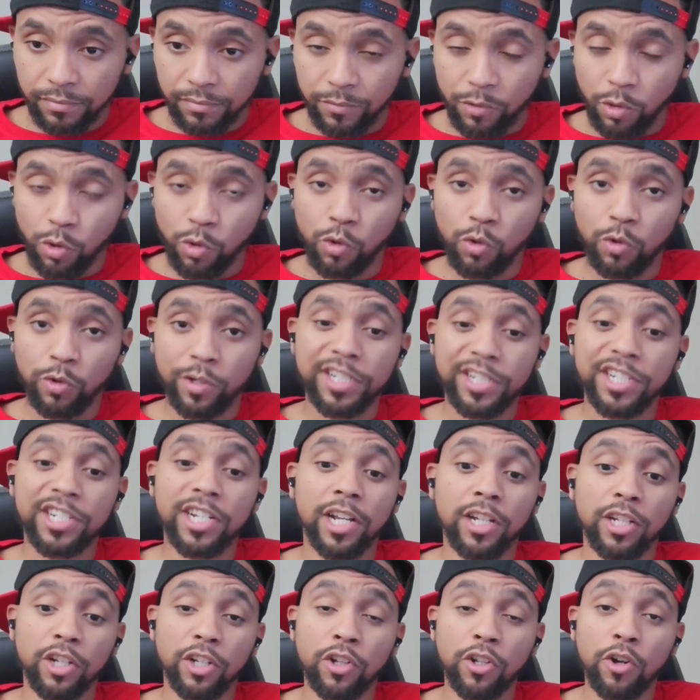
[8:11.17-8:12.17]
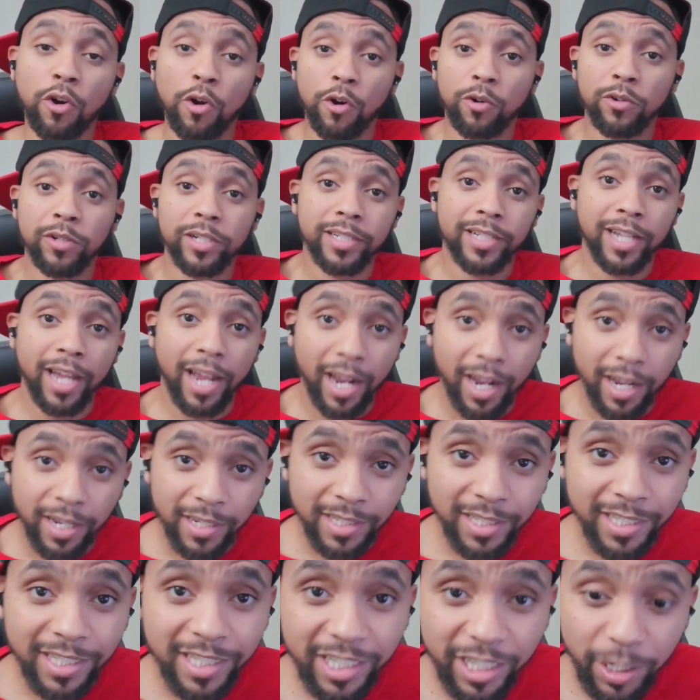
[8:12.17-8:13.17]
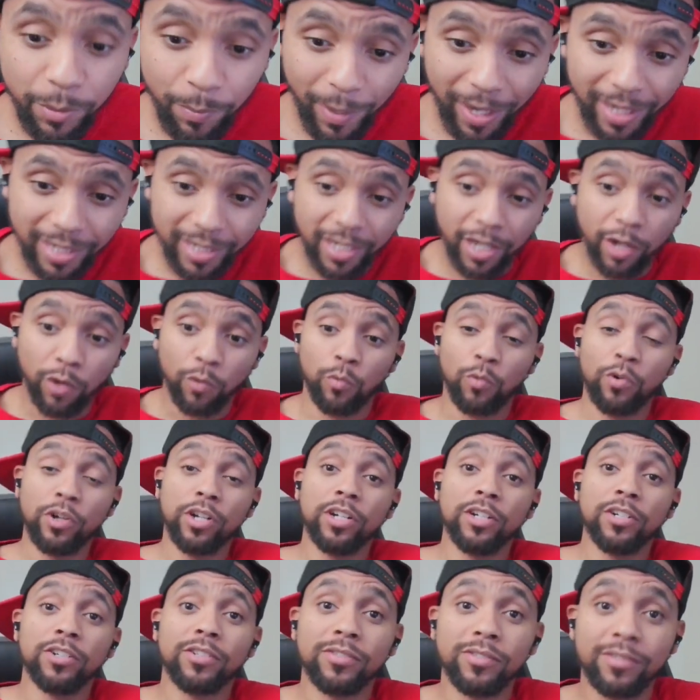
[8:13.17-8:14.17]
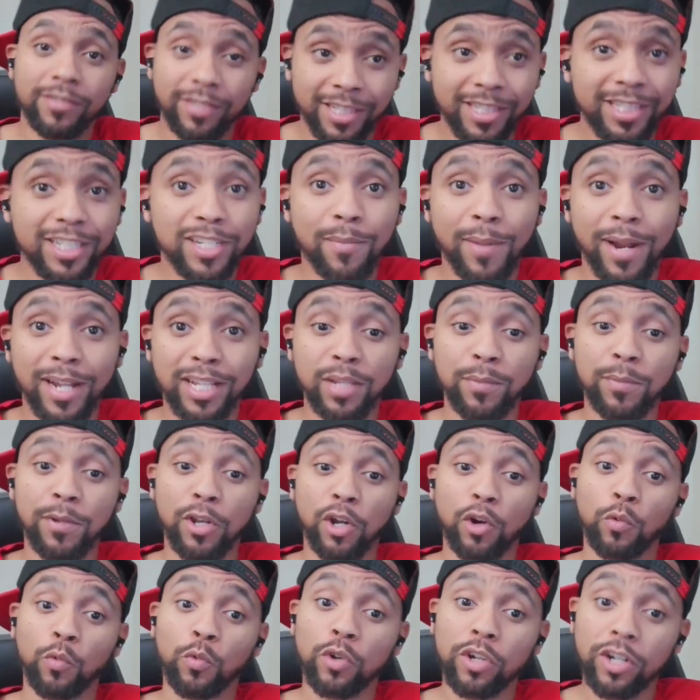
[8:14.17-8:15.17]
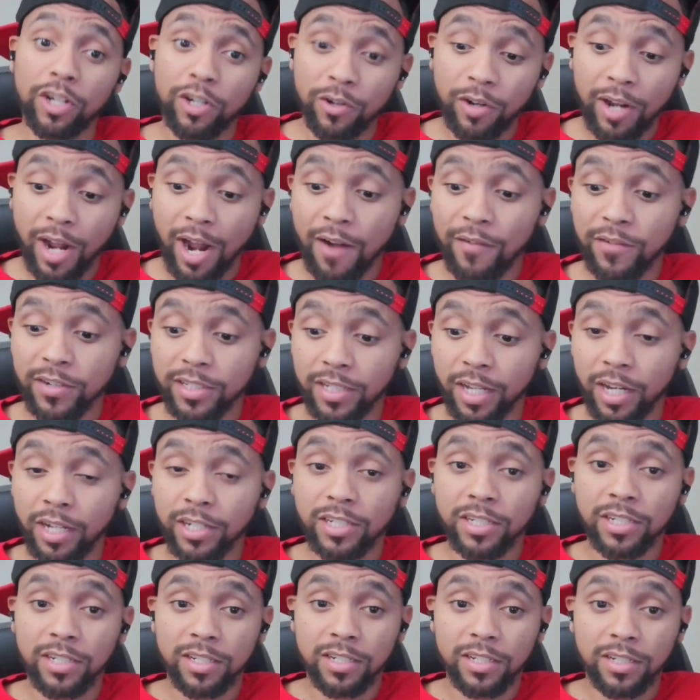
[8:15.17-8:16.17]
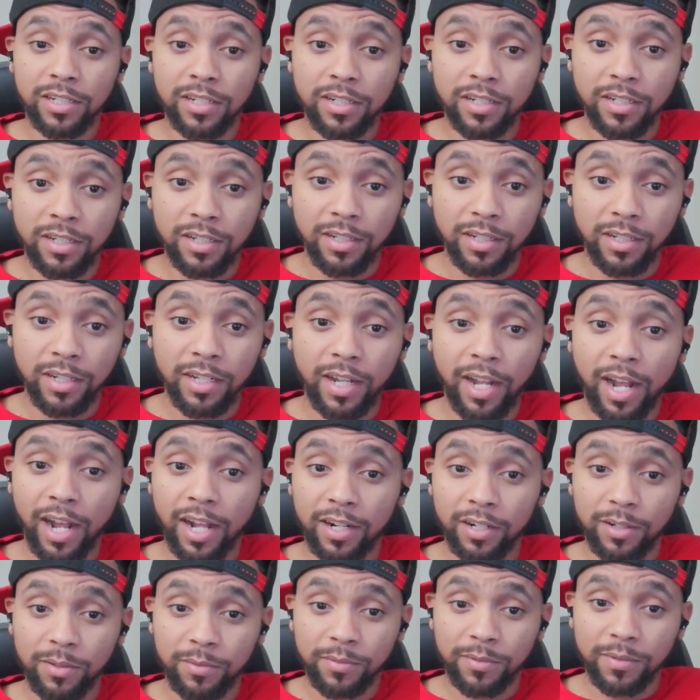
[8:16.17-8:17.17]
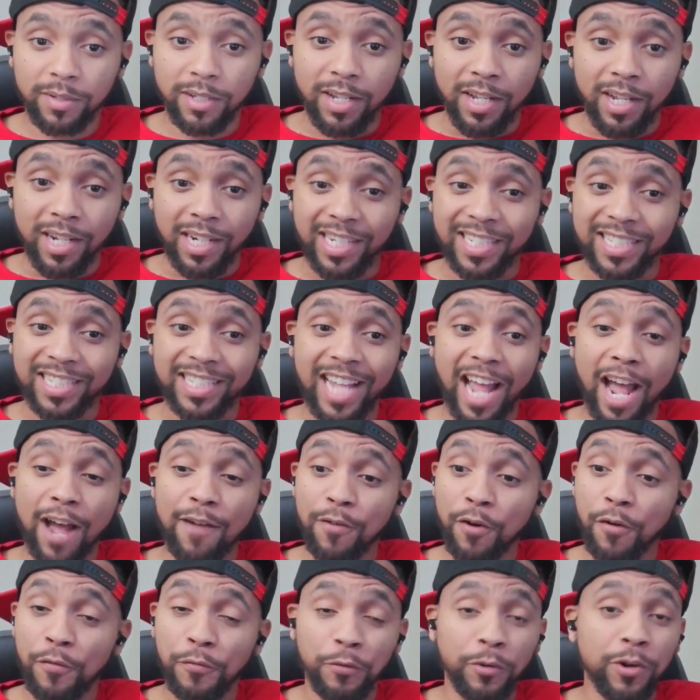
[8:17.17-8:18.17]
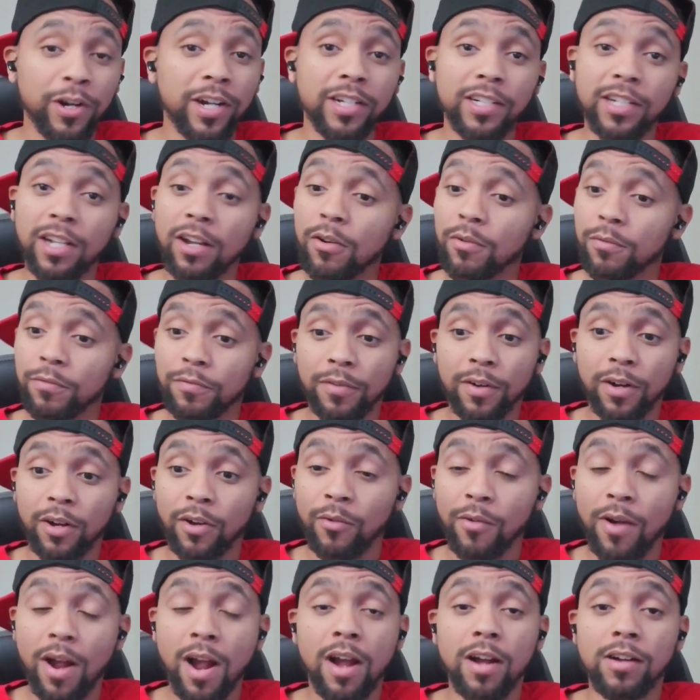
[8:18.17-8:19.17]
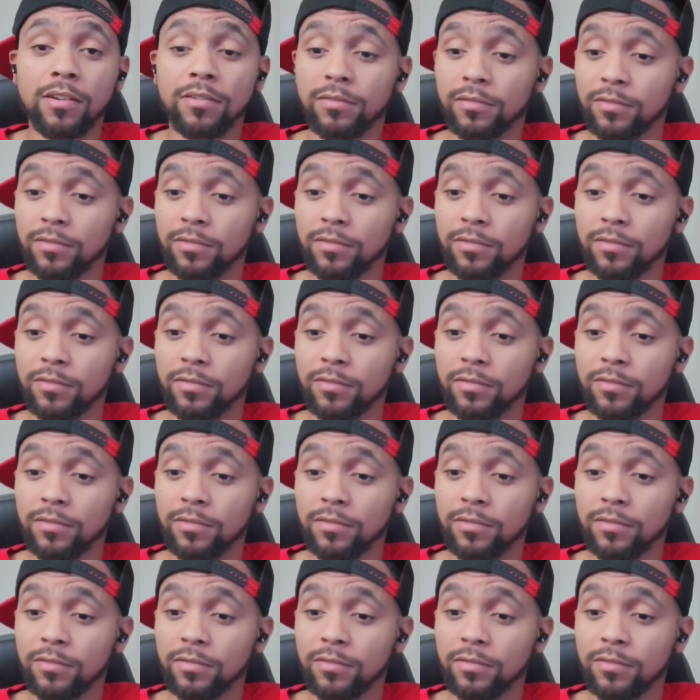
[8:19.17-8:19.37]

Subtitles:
Ooh, he's shutting the door on his ass. This shit about to get real. This is about to be a real conversation. Look at him. Gustavo Fring don't fuck around.